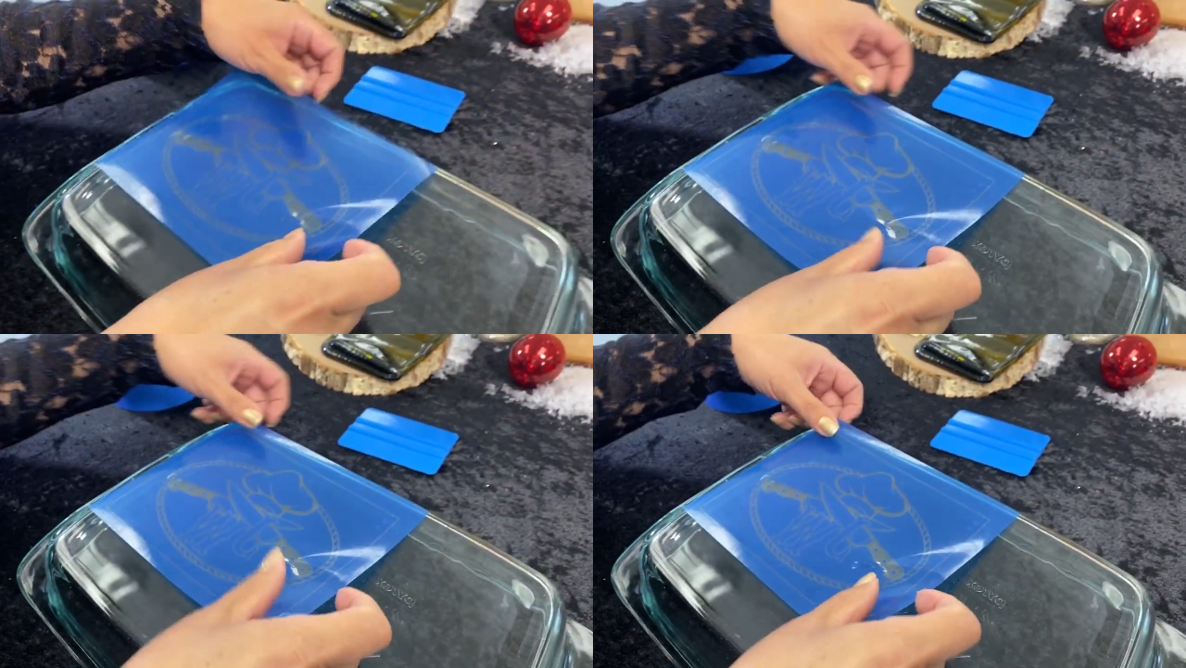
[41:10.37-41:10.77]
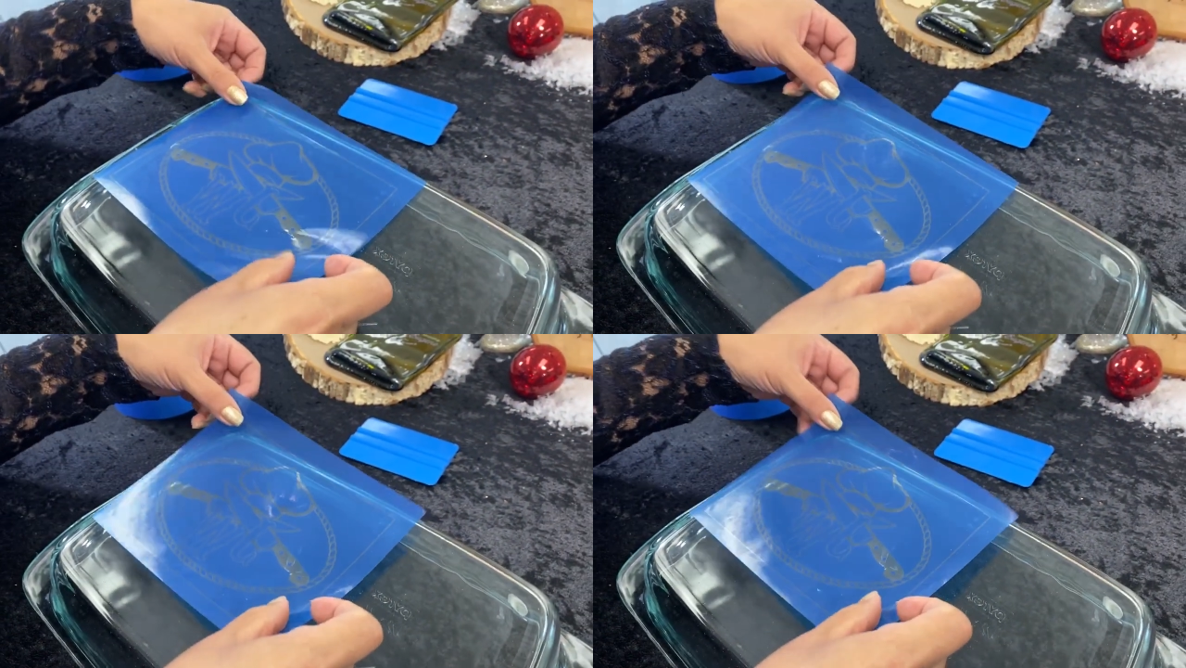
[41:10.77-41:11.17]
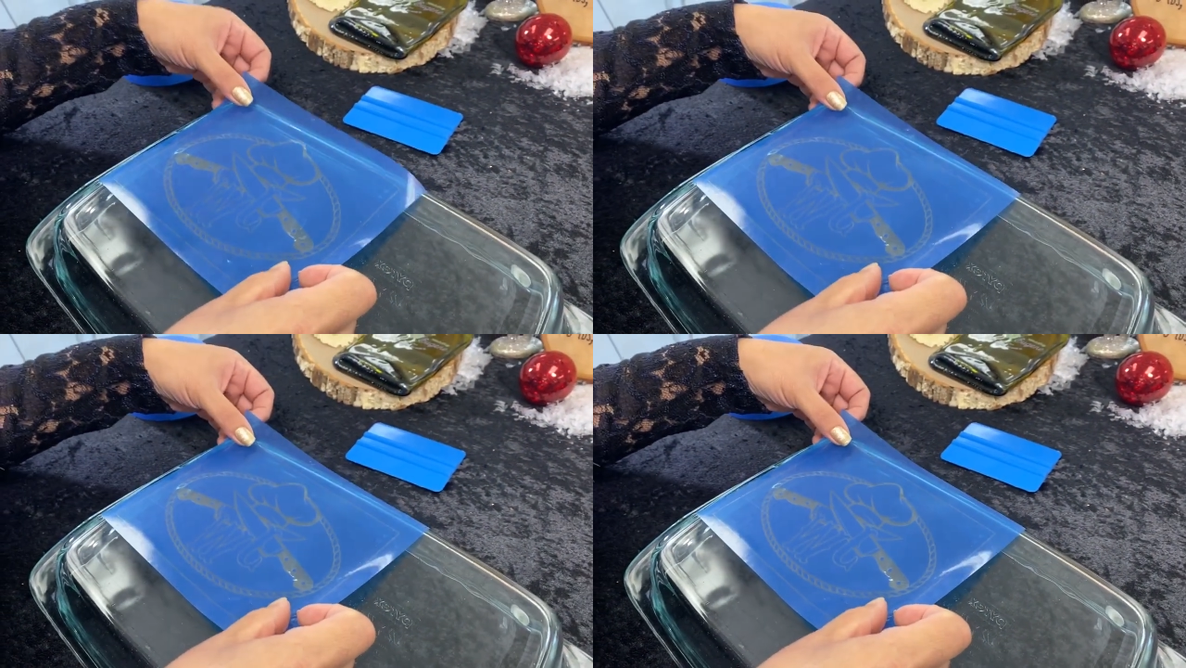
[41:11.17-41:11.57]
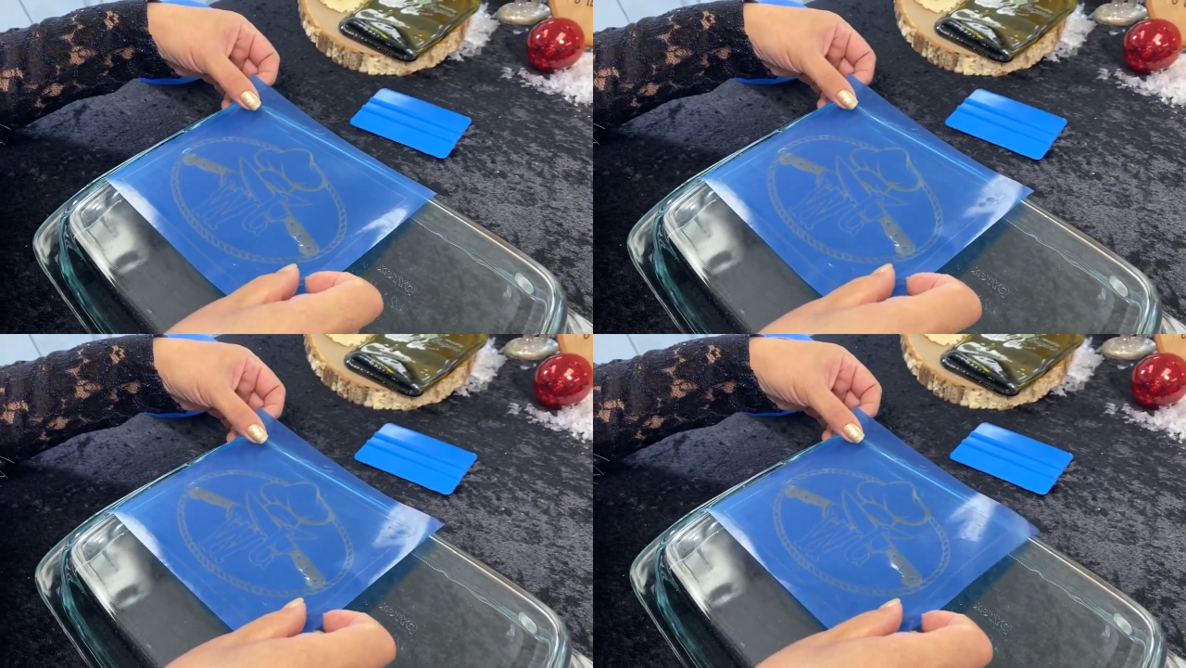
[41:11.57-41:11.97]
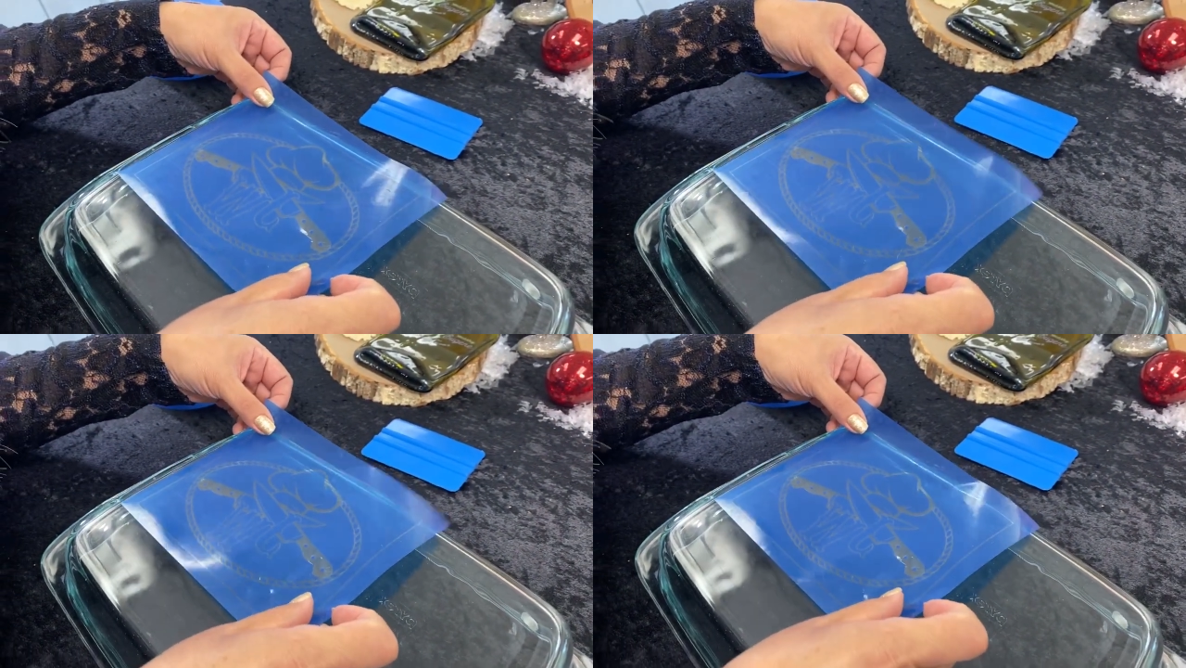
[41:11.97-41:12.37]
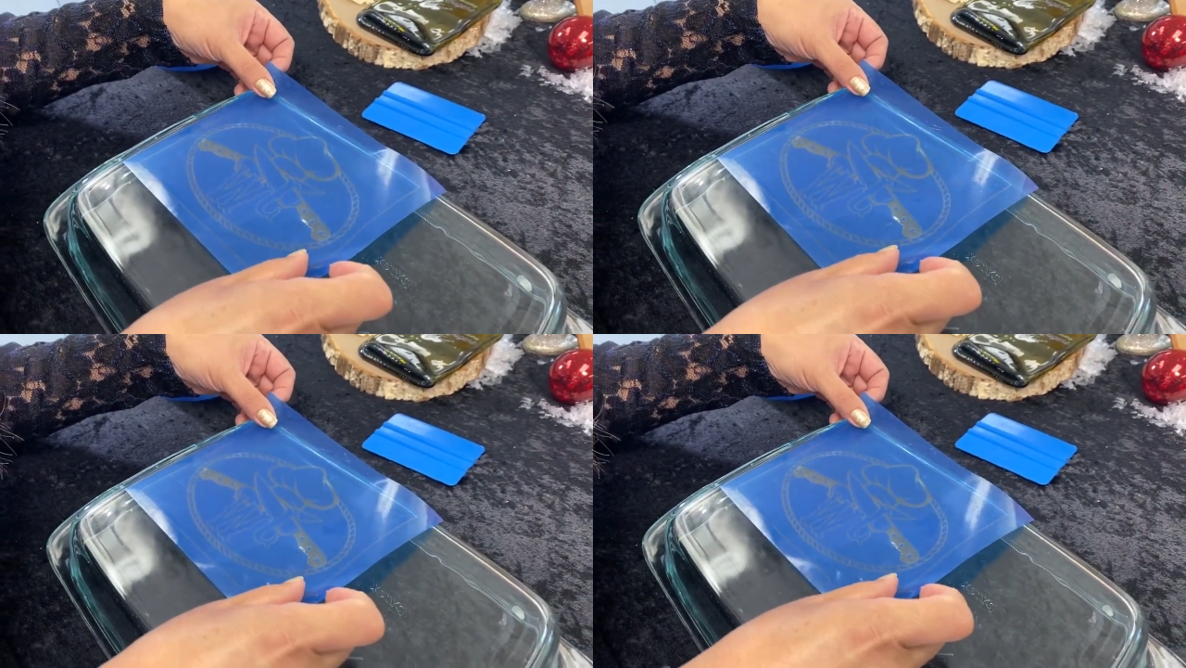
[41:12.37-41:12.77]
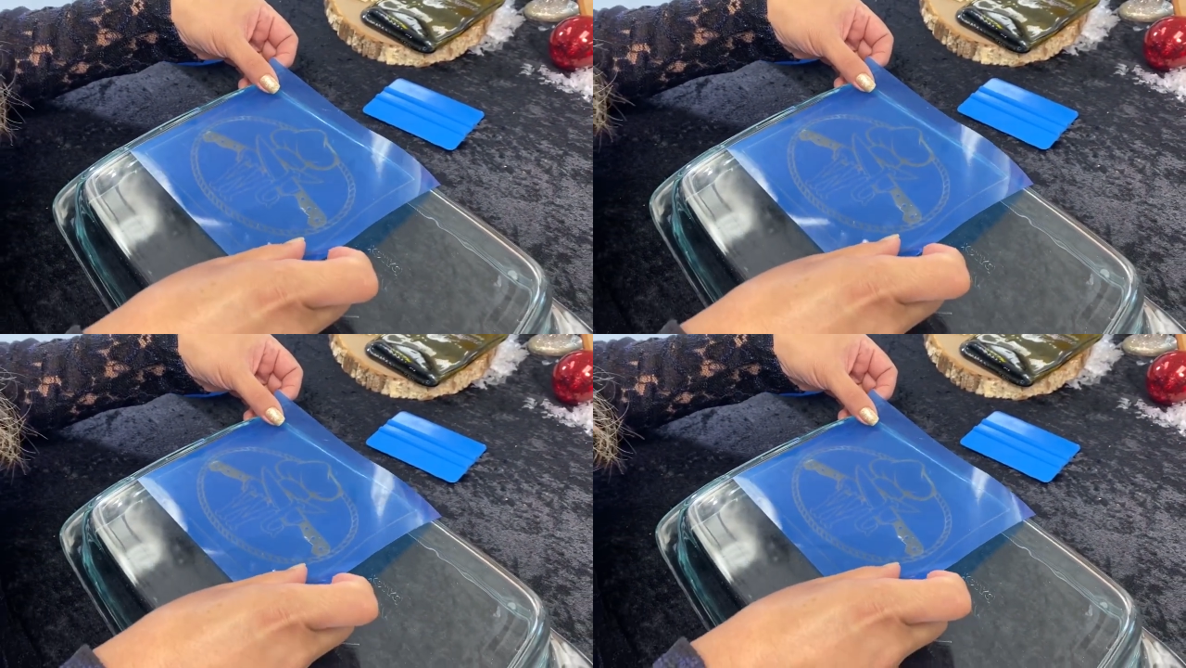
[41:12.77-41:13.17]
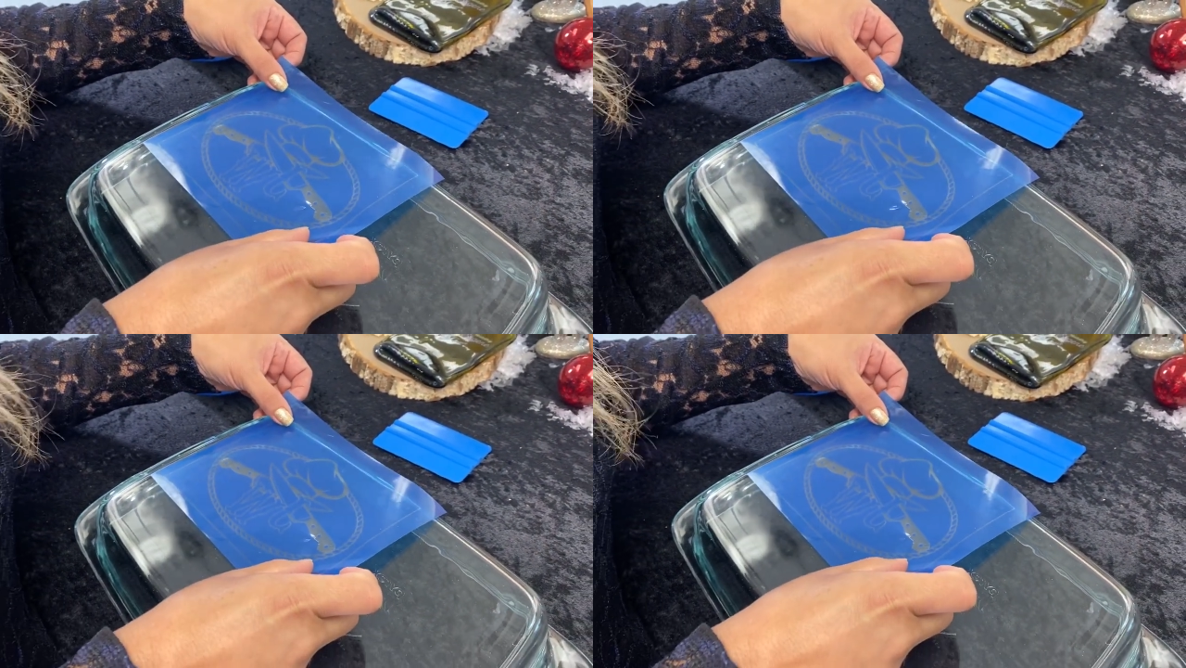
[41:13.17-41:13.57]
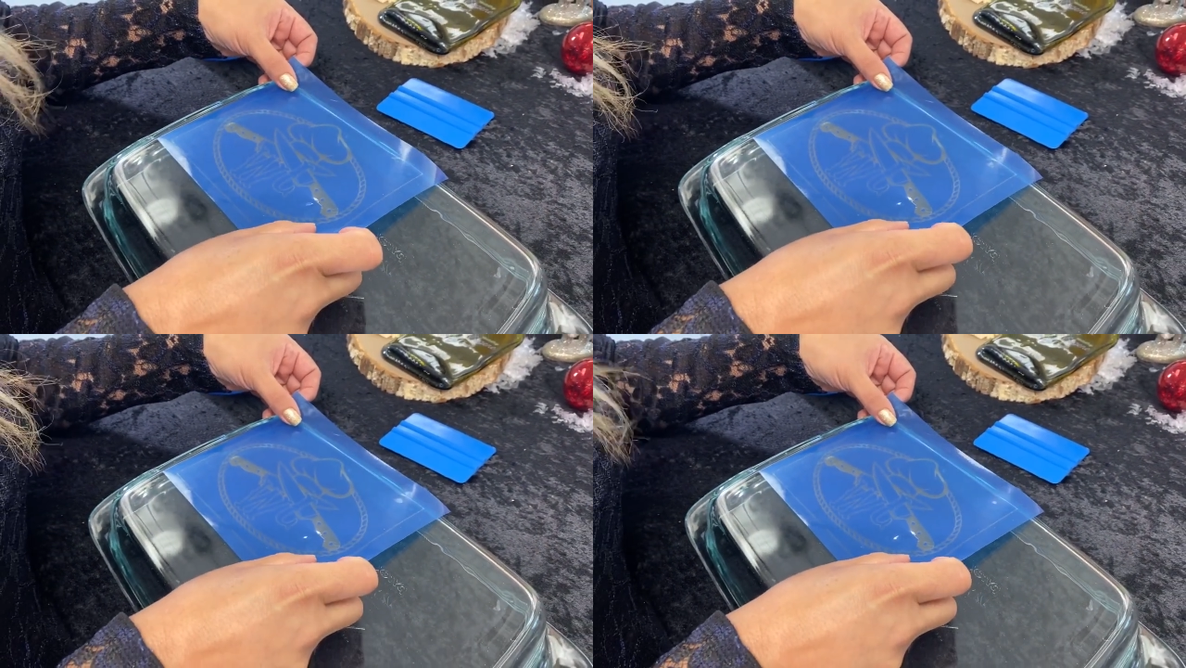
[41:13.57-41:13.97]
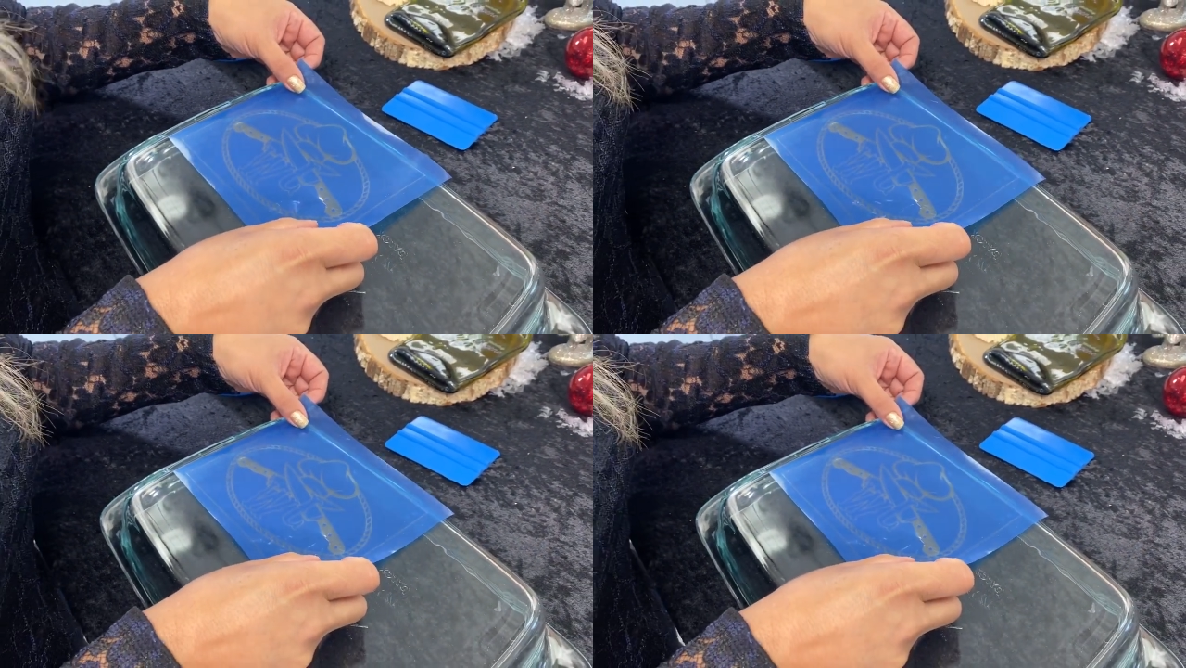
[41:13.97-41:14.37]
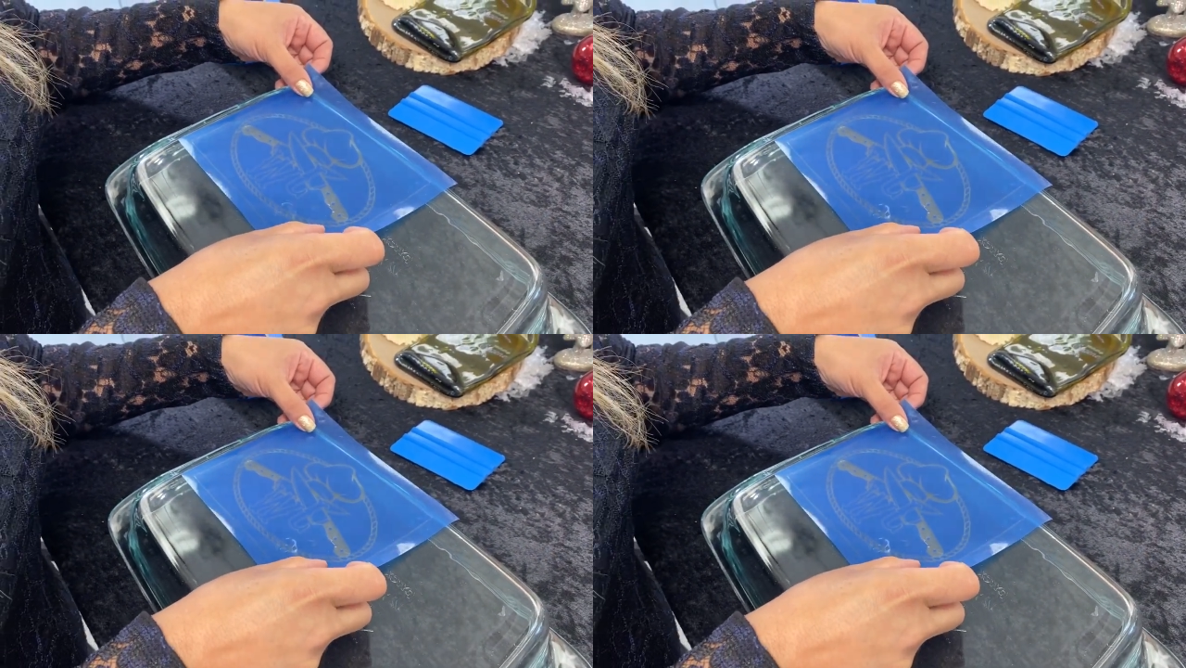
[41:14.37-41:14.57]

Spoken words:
[unreadable: no face in view]